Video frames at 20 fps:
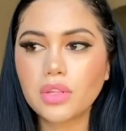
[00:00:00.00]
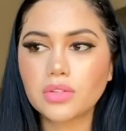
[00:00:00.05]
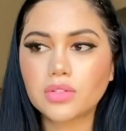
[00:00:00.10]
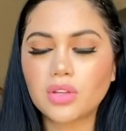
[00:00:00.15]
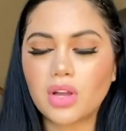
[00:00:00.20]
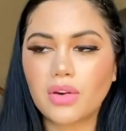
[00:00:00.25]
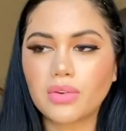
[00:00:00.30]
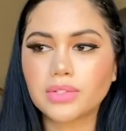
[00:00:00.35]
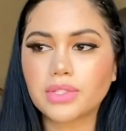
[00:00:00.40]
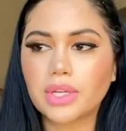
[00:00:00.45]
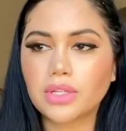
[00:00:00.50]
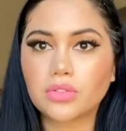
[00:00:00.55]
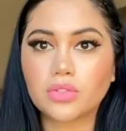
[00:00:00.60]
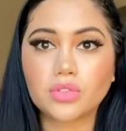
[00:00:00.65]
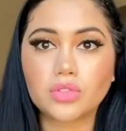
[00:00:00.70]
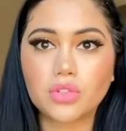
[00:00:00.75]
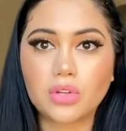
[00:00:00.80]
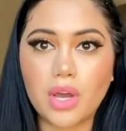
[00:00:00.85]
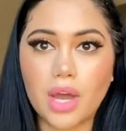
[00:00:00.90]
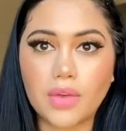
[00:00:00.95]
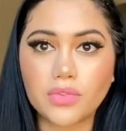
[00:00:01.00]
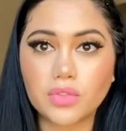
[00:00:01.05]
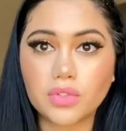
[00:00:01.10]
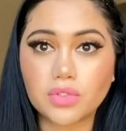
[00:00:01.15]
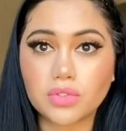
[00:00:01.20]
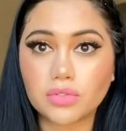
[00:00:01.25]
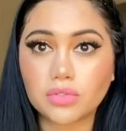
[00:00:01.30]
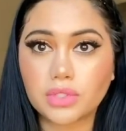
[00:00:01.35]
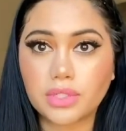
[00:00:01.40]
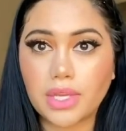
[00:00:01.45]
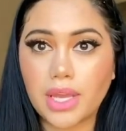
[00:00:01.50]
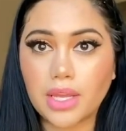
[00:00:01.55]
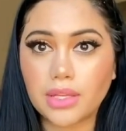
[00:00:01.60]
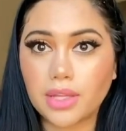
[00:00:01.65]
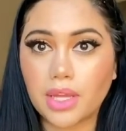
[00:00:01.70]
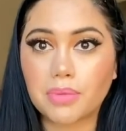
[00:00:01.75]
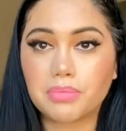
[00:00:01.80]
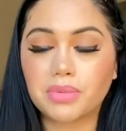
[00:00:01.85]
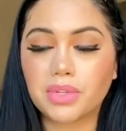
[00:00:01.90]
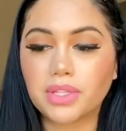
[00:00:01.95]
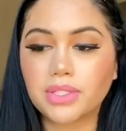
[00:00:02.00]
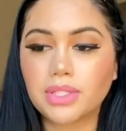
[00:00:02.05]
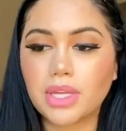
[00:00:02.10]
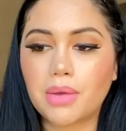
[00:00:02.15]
So I was like, don't you have to take like blood